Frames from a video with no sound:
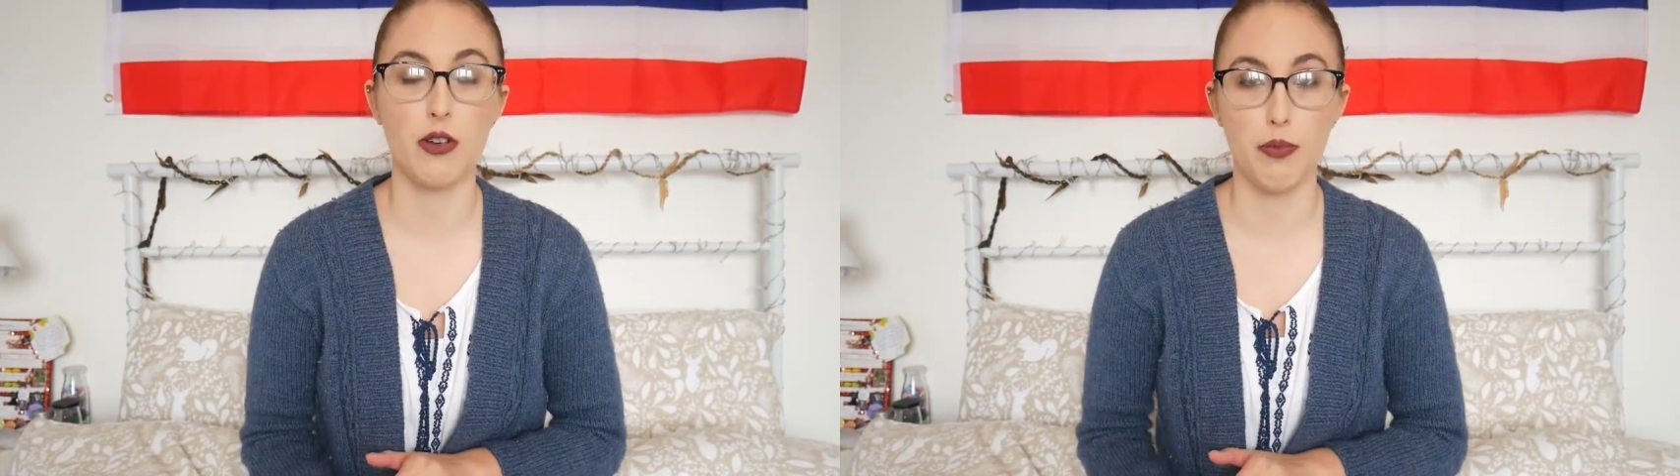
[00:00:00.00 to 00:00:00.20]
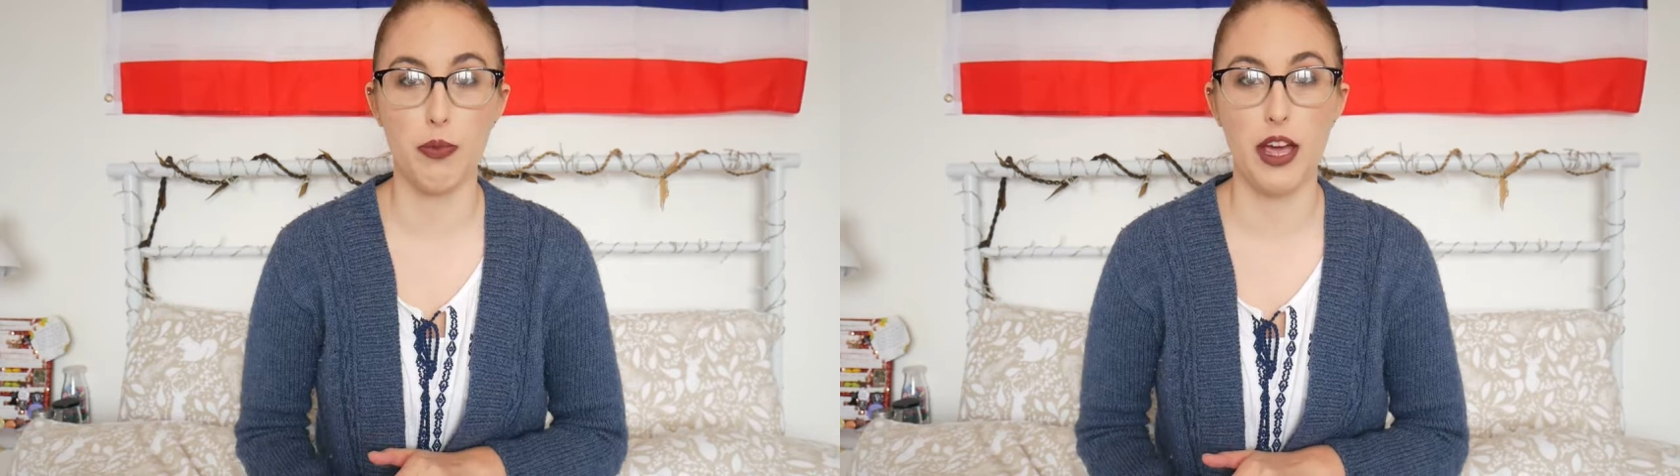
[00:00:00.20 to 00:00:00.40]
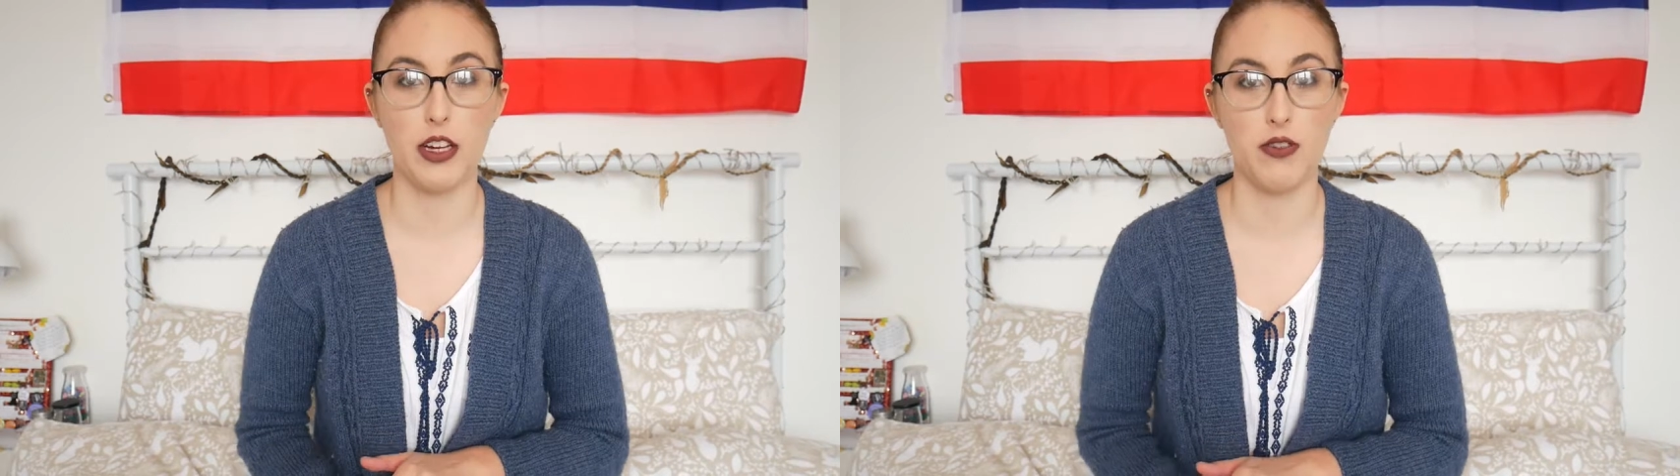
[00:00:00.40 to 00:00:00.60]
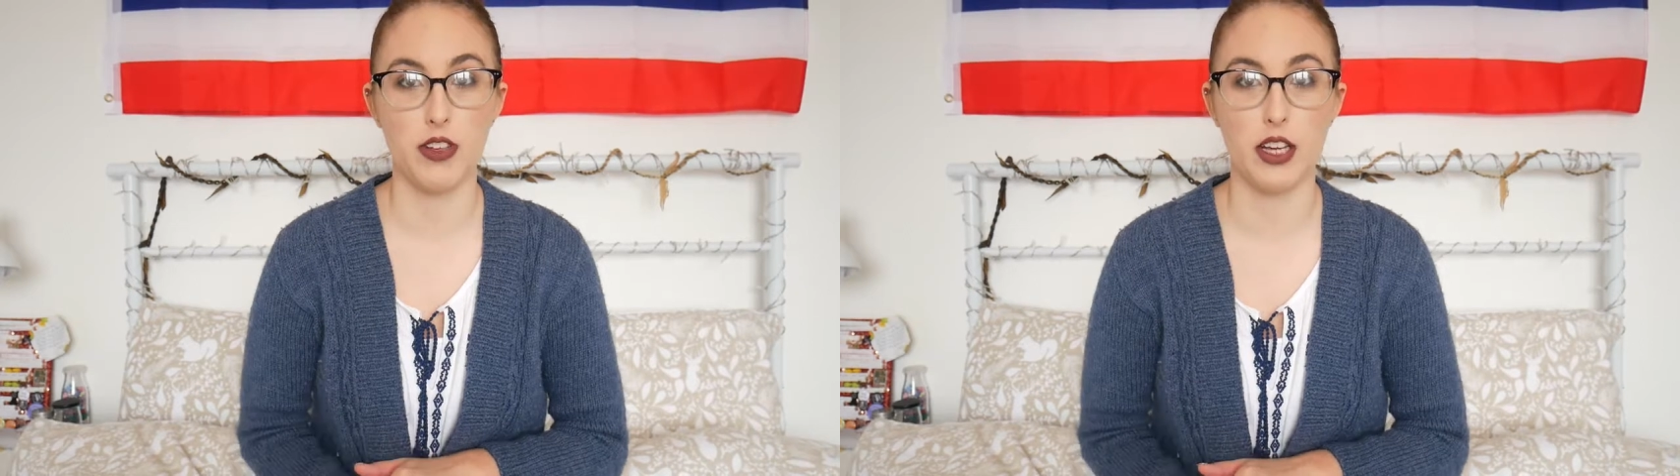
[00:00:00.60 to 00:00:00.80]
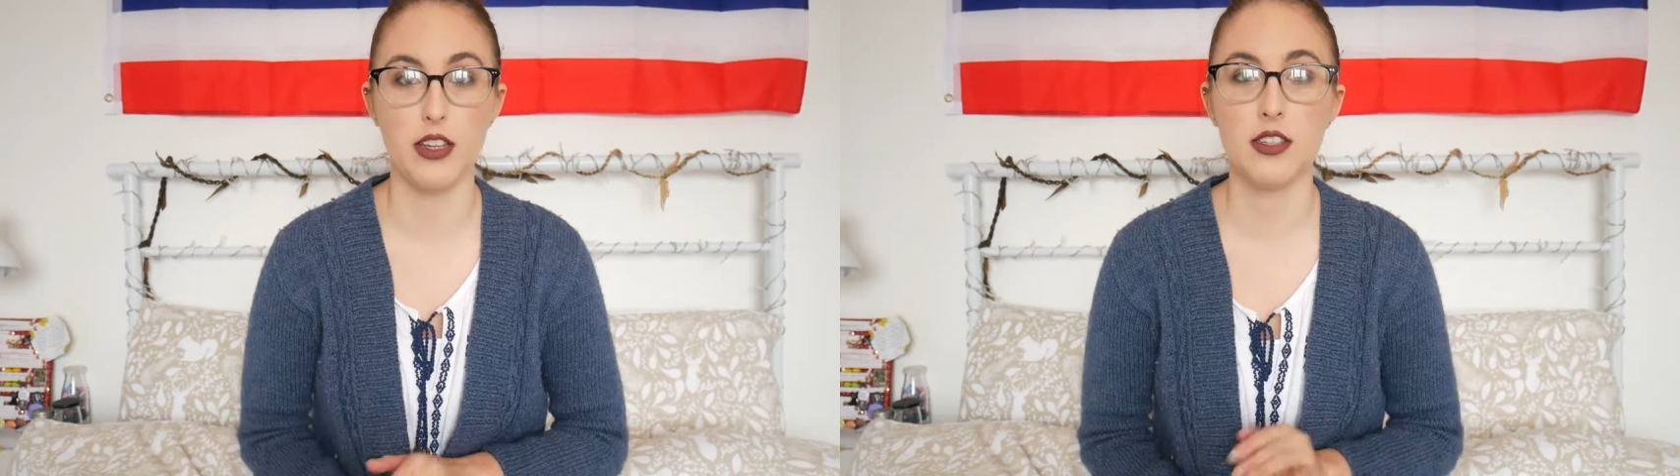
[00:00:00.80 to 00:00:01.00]
group page for
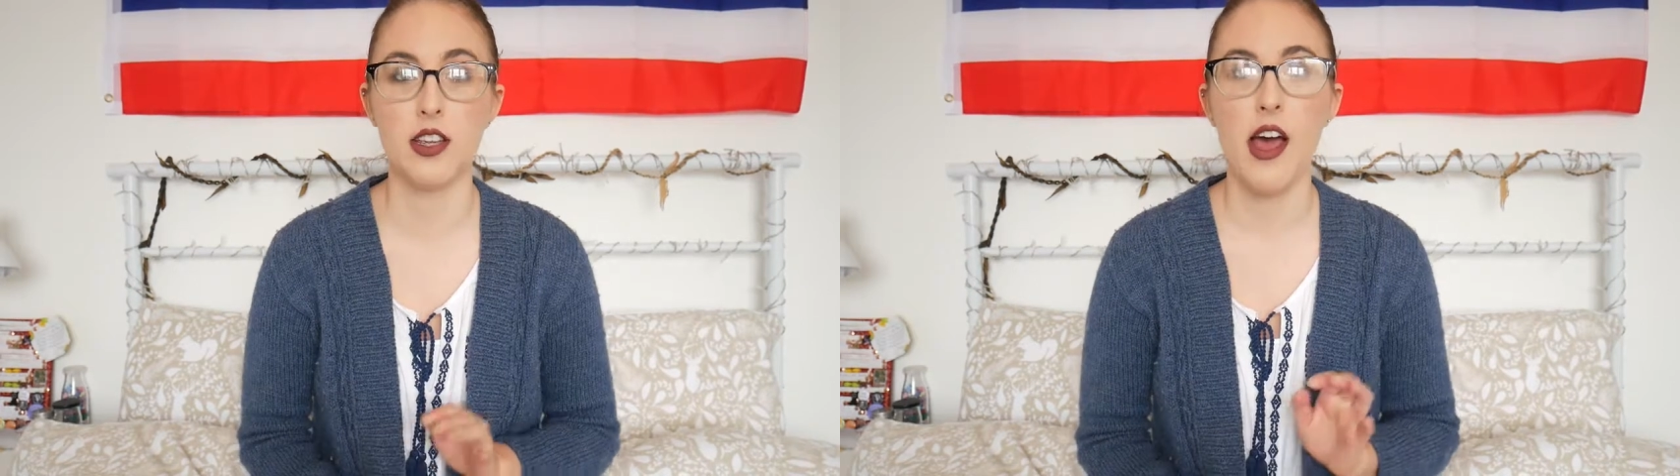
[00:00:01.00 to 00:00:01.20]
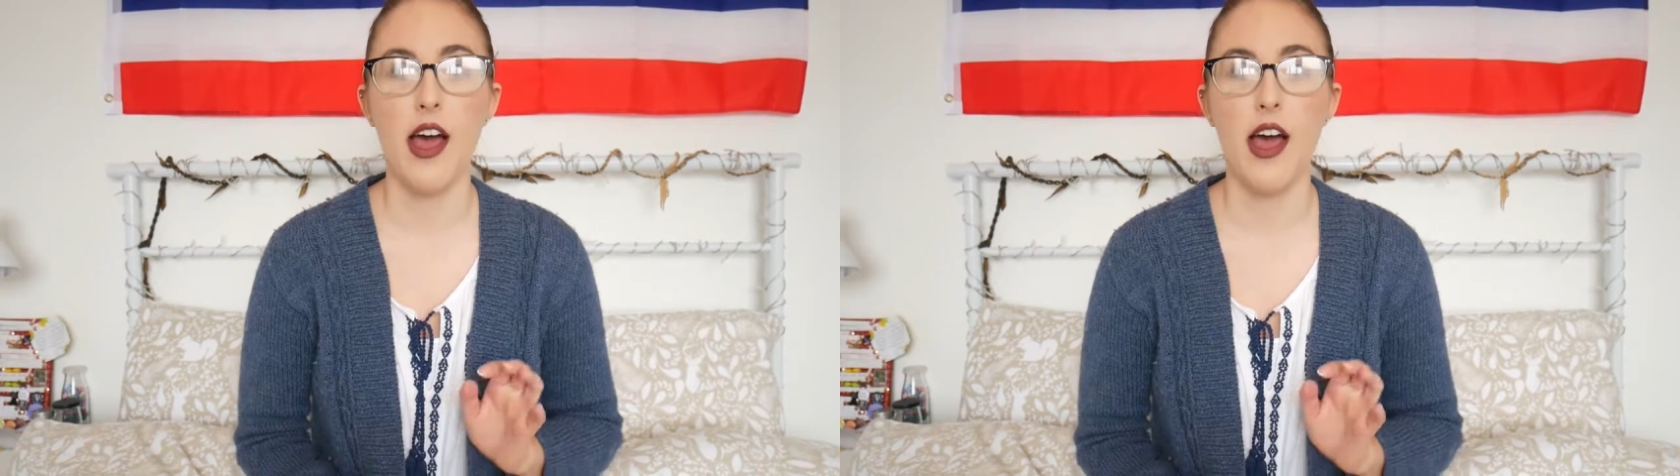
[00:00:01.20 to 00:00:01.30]
this,